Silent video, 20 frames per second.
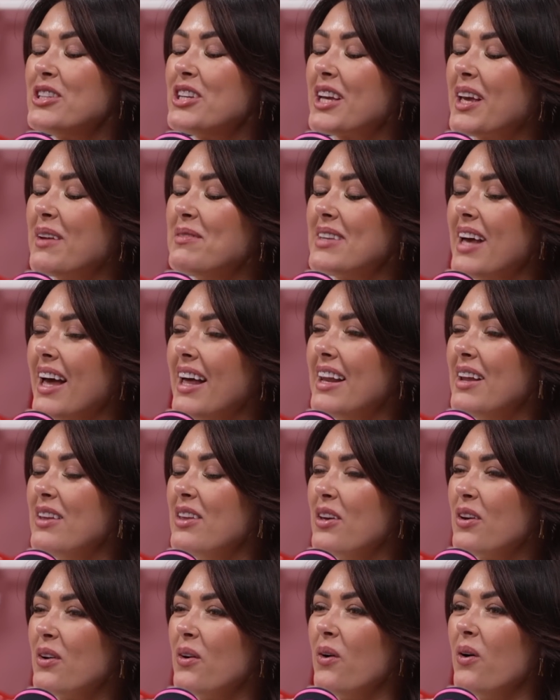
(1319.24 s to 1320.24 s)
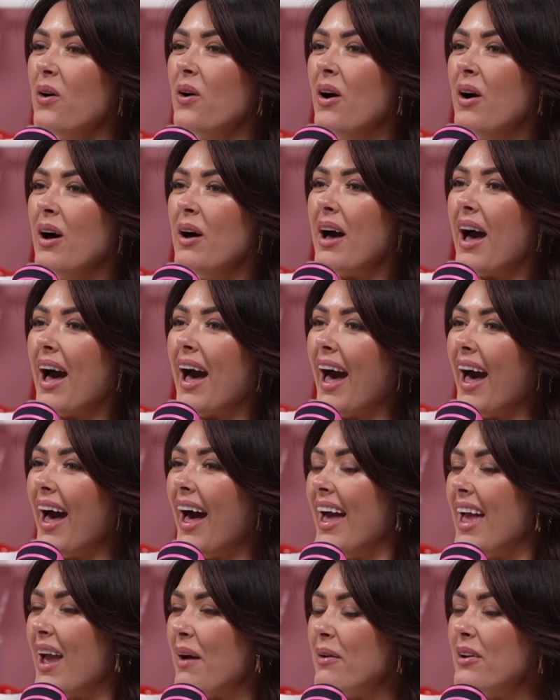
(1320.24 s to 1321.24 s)
She comes in and you go,
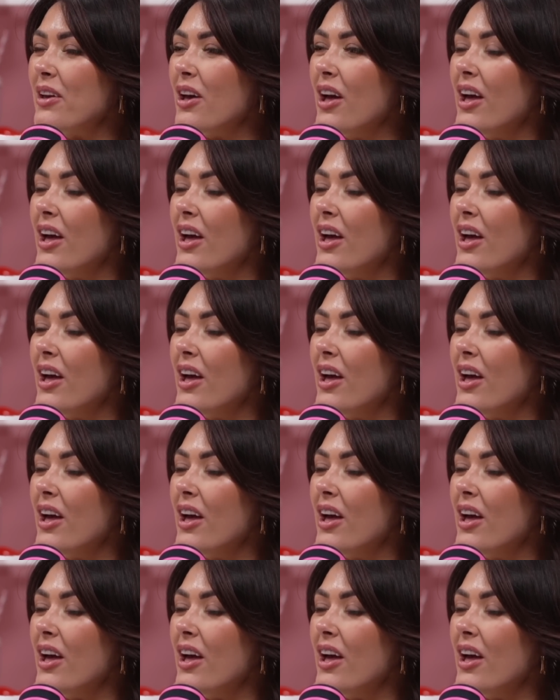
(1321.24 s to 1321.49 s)
hi, how are you?